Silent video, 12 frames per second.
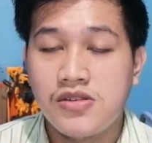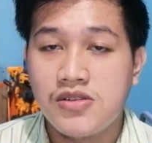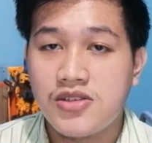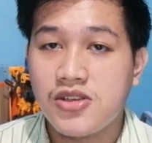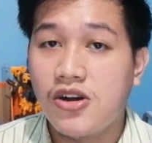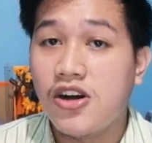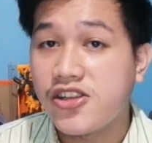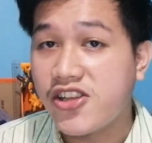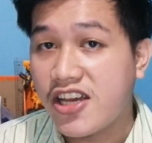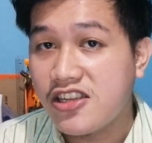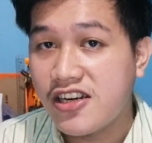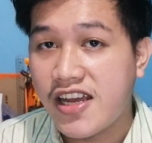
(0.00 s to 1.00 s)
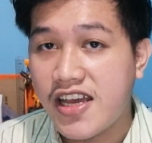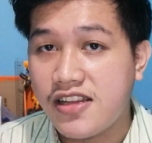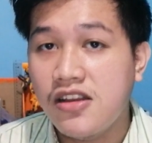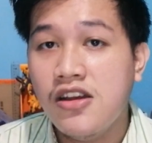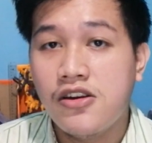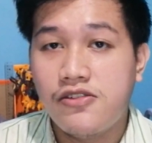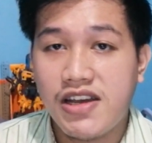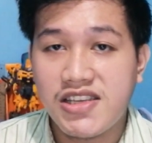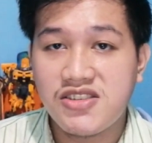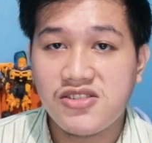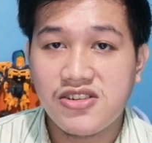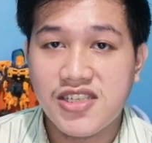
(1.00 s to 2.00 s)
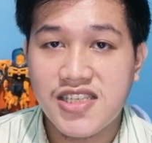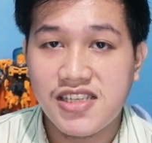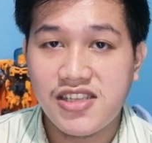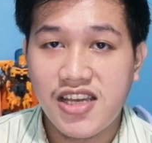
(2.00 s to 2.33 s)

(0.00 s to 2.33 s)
So on the other hand, registrars in